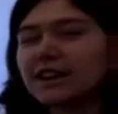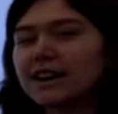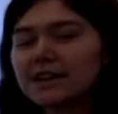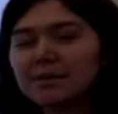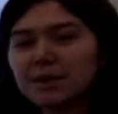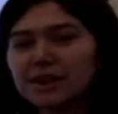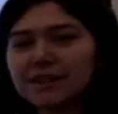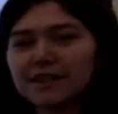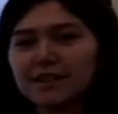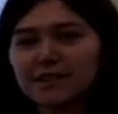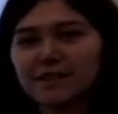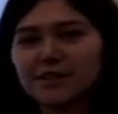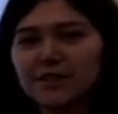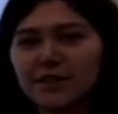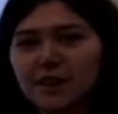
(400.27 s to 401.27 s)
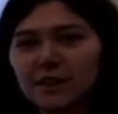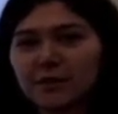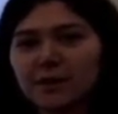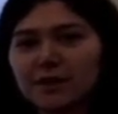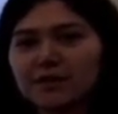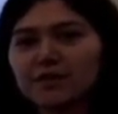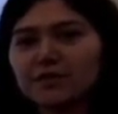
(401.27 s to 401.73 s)
kind of make sense if you think
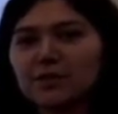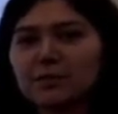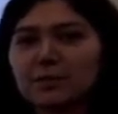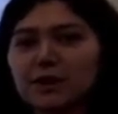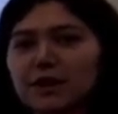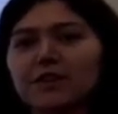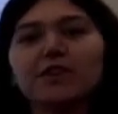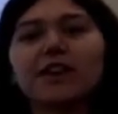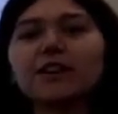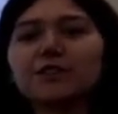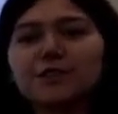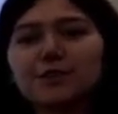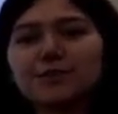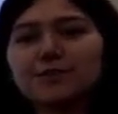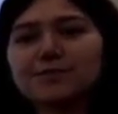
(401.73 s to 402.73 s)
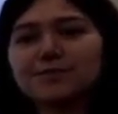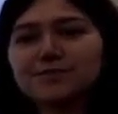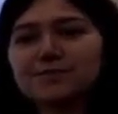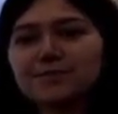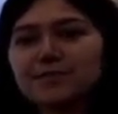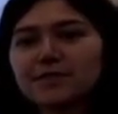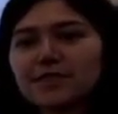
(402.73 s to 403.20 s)
about it. It's flipping it around.
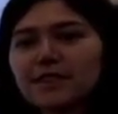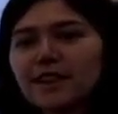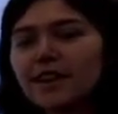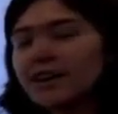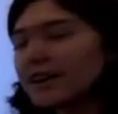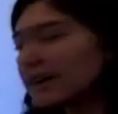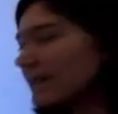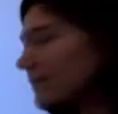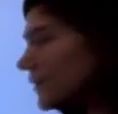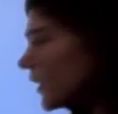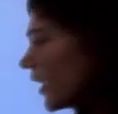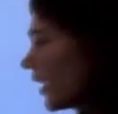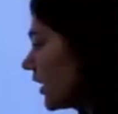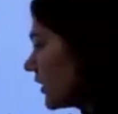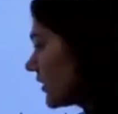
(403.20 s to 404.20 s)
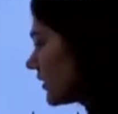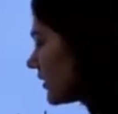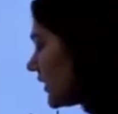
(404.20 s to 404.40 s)
Alright, so